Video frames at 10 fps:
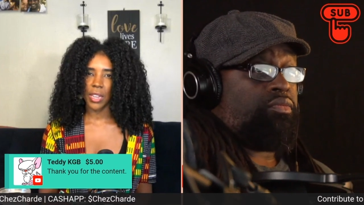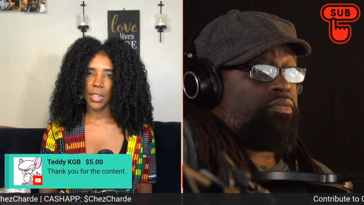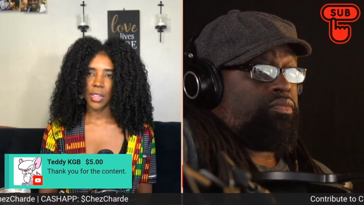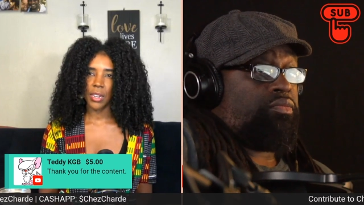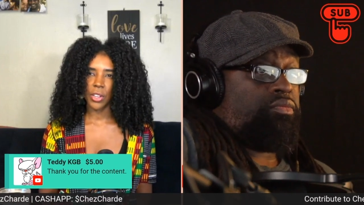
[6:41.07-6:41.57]

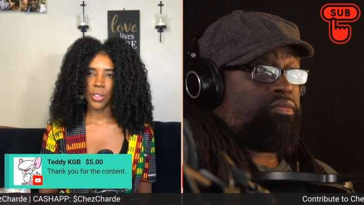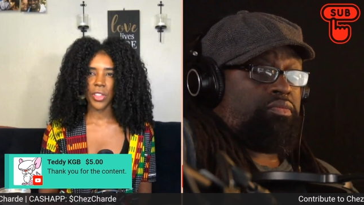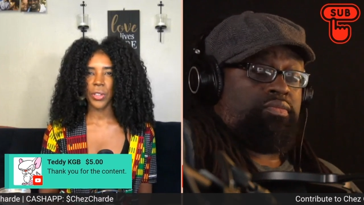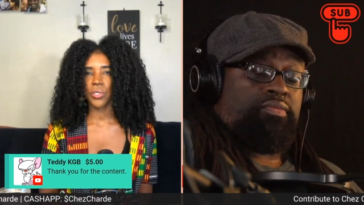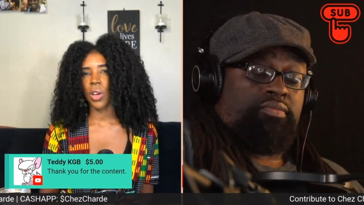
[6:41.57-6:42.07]
Speaker 1: Do you
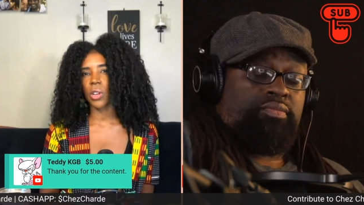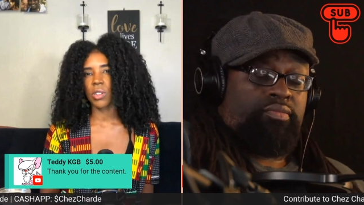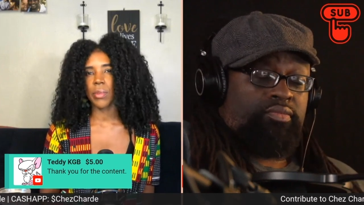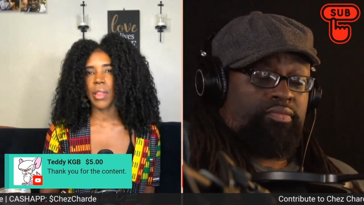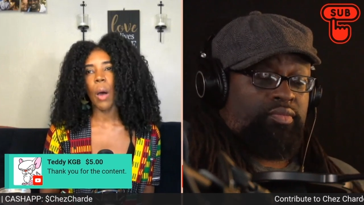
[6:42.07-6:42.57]
think you saw
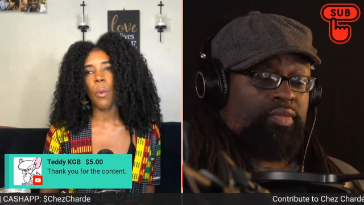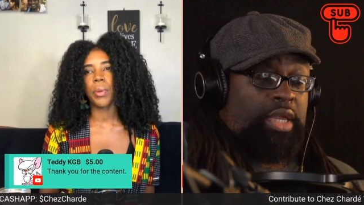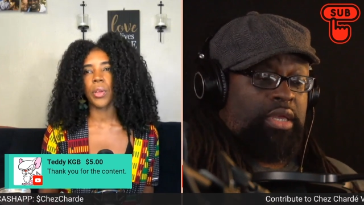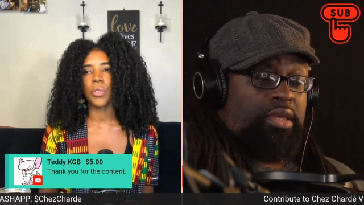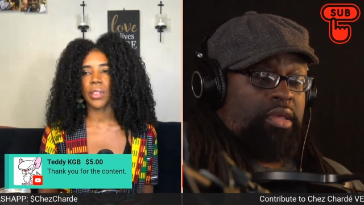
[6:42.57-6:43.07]
some of that
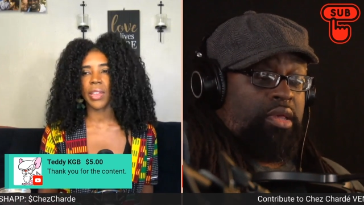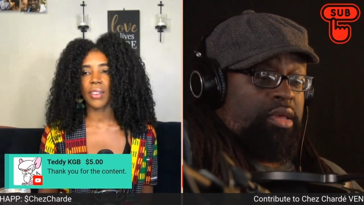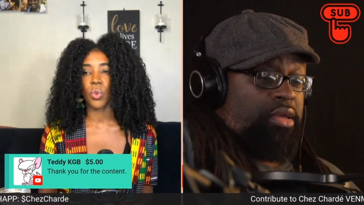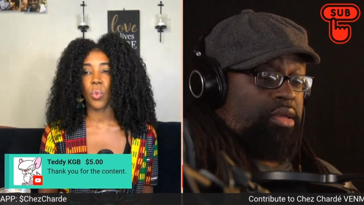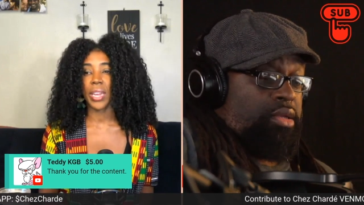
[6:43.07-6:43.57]
woman using that
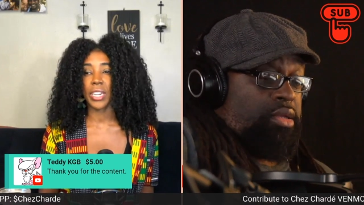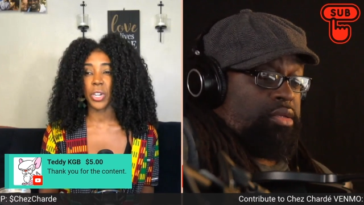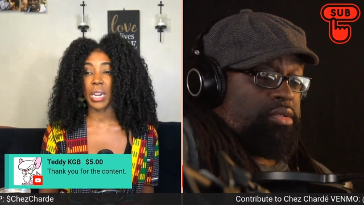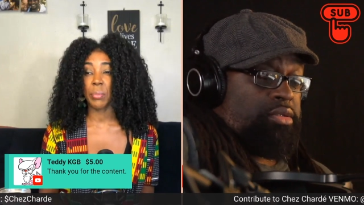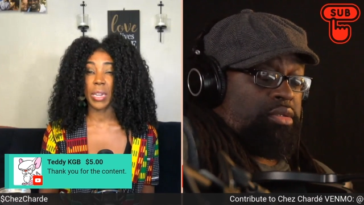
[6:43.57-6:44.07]
as a way to
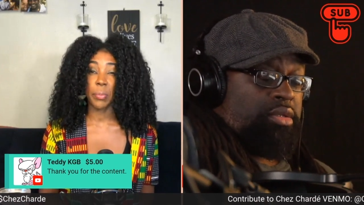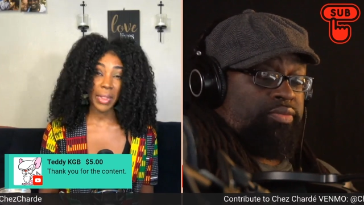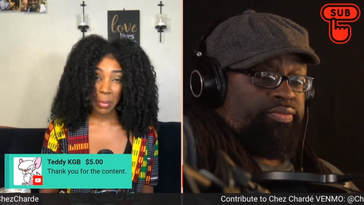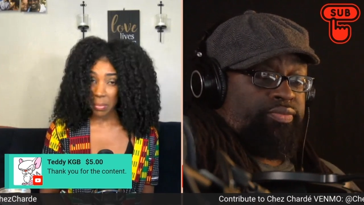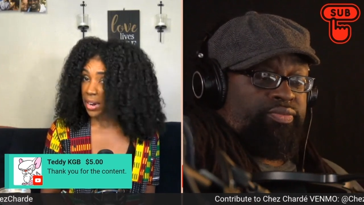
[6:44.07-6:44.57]
try to
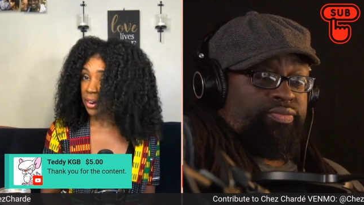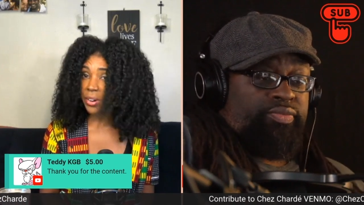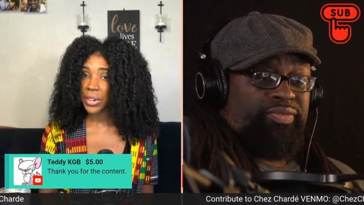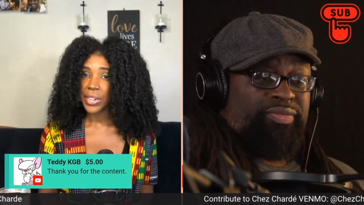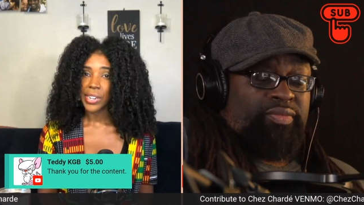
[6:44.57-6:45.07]
manipulate better?
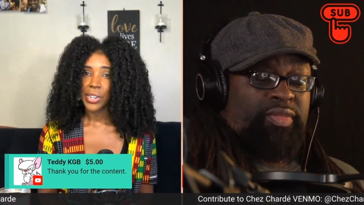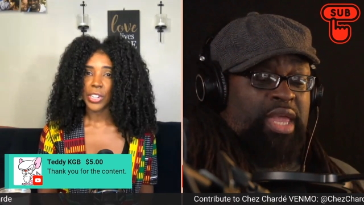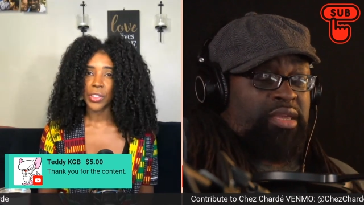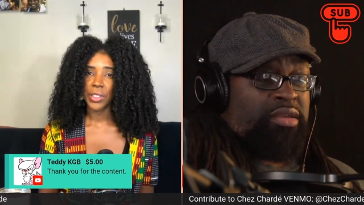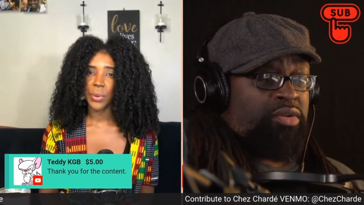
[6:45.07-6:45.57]
Do
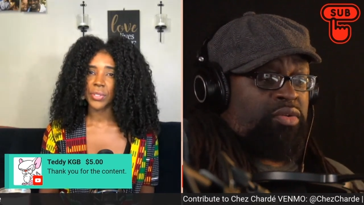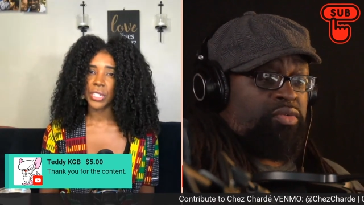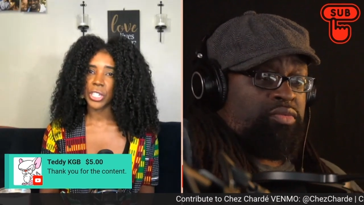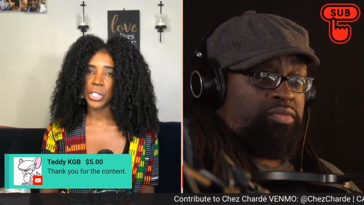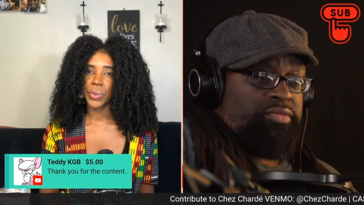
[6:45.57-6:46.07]
you think there was
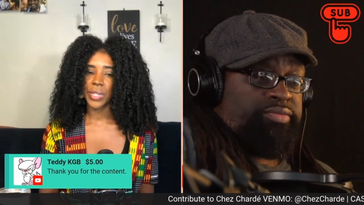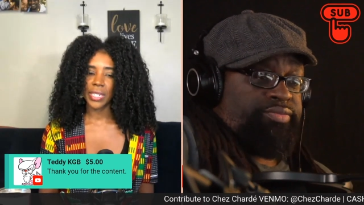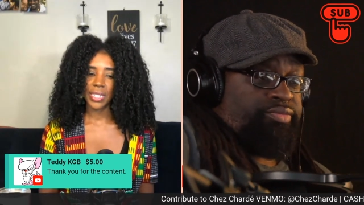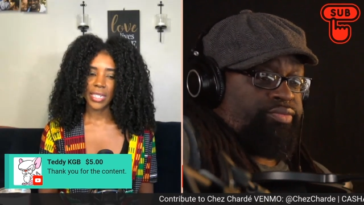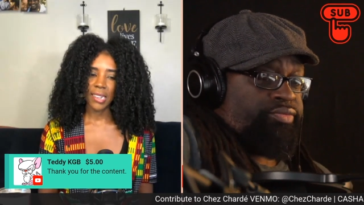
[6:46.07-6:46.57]
a genuine?
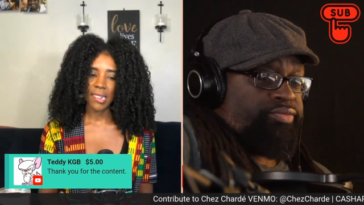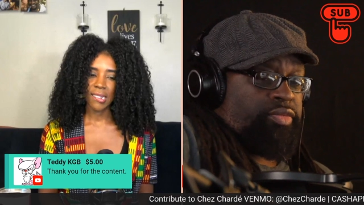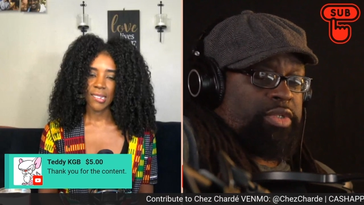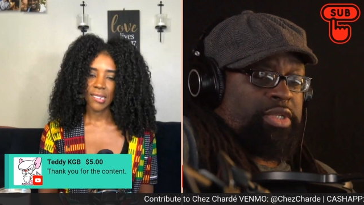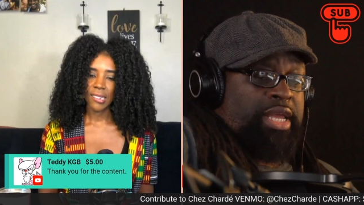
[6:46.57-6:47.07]

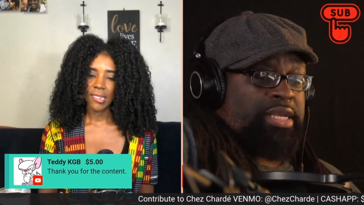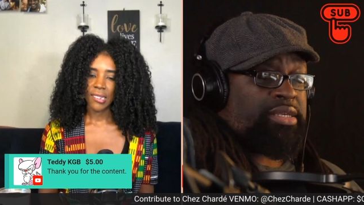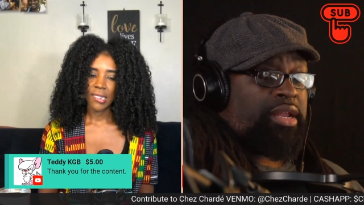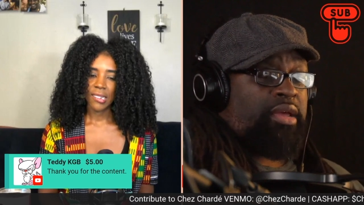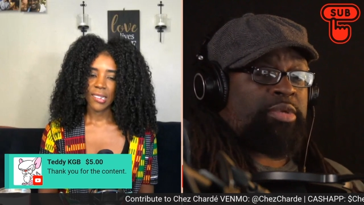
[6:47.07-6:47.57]
Speaker 2: like I
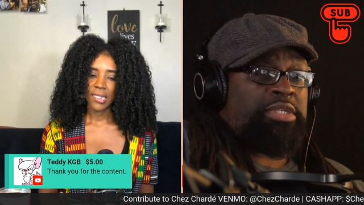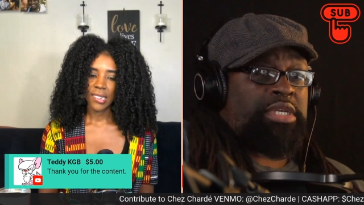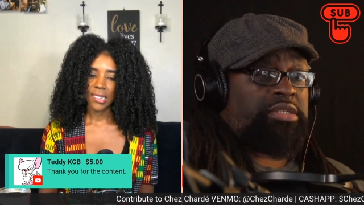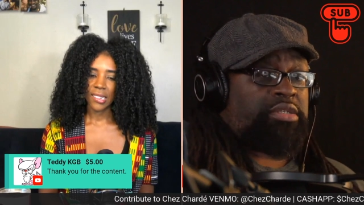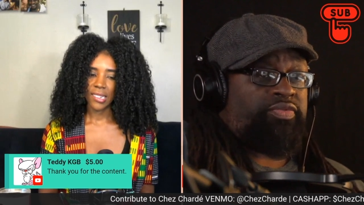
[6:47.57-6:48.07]
said, I've been
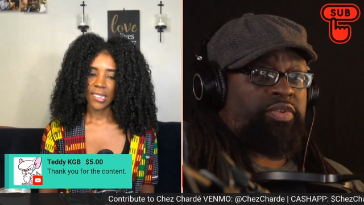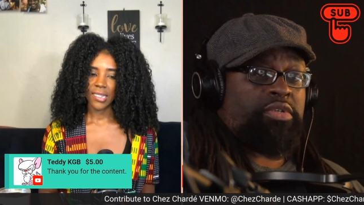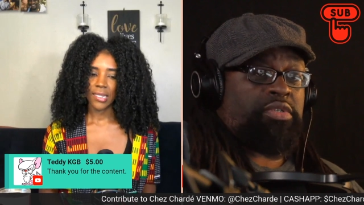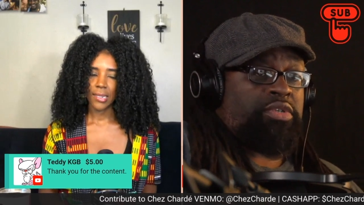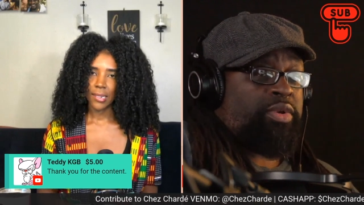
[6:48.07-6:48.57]
teaching for
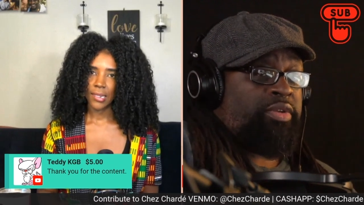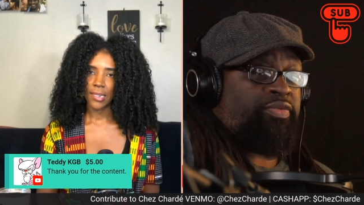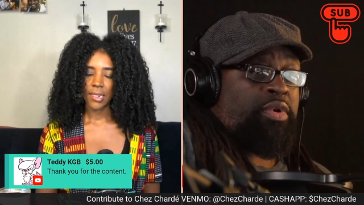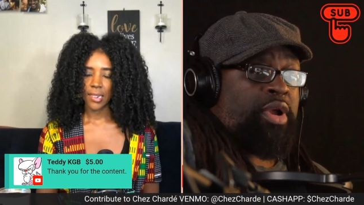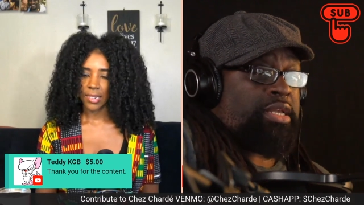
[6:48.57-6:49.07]

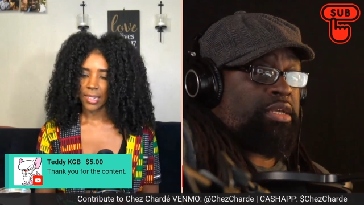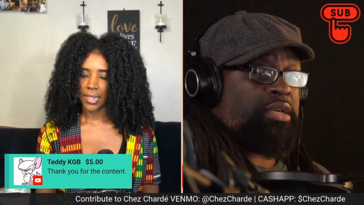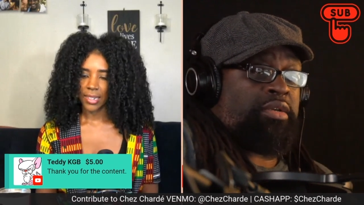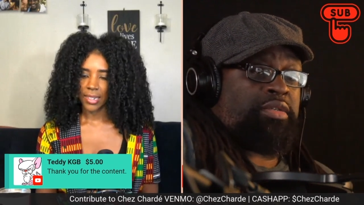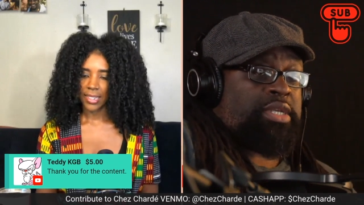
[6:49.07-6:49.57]
24 odd
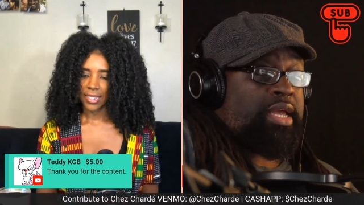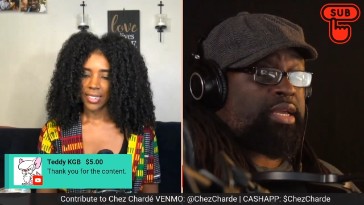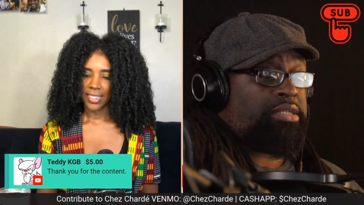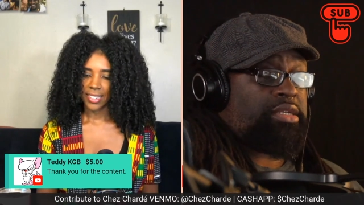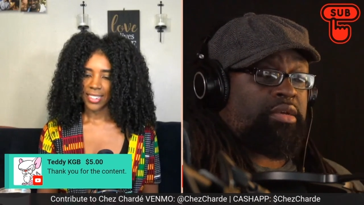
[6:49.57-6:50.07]
years, and I
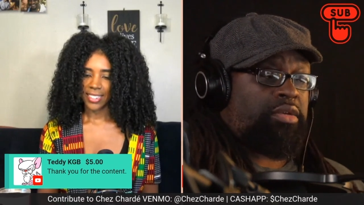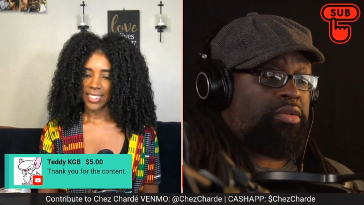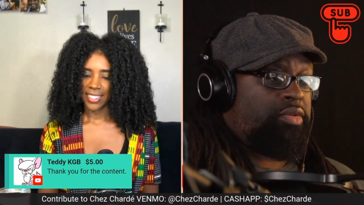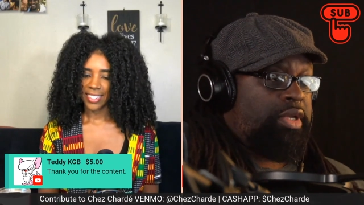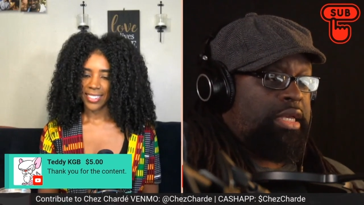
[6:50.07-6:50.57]
can tell
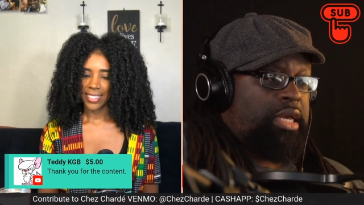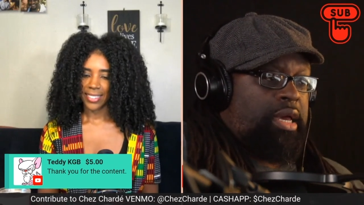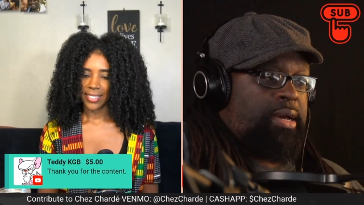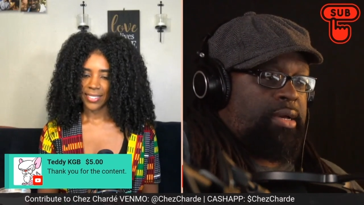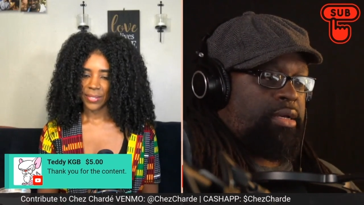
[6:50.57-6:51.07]
you
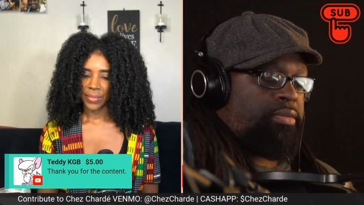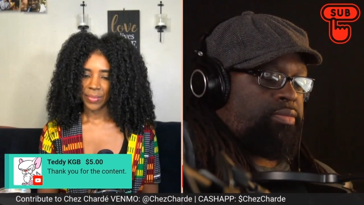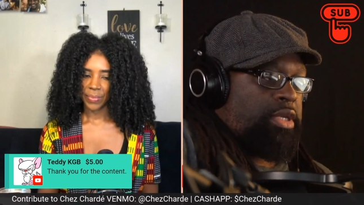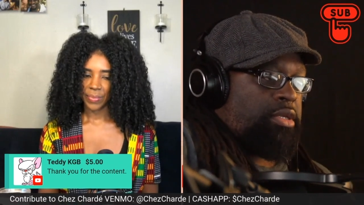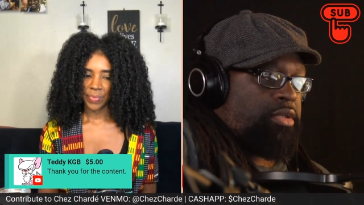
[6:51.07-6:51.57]
uh,
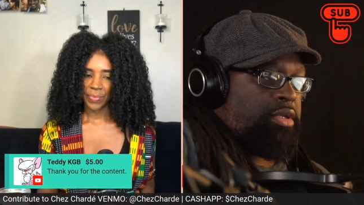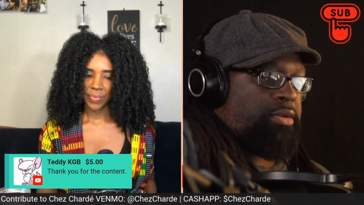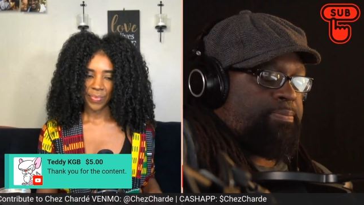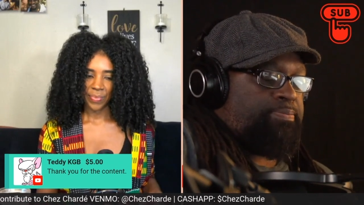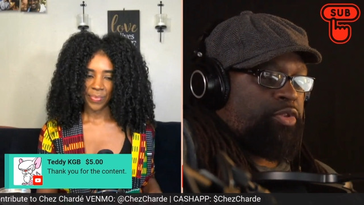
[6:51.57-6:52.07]
the
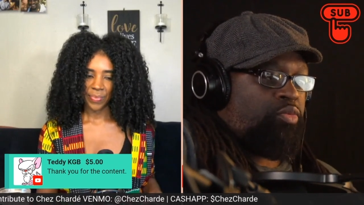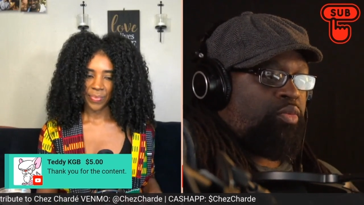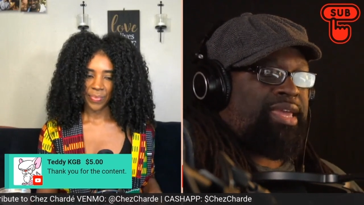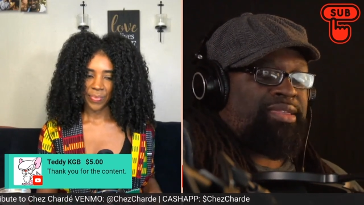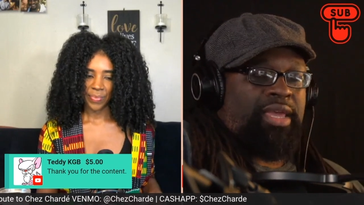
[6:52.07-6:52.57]
the the way they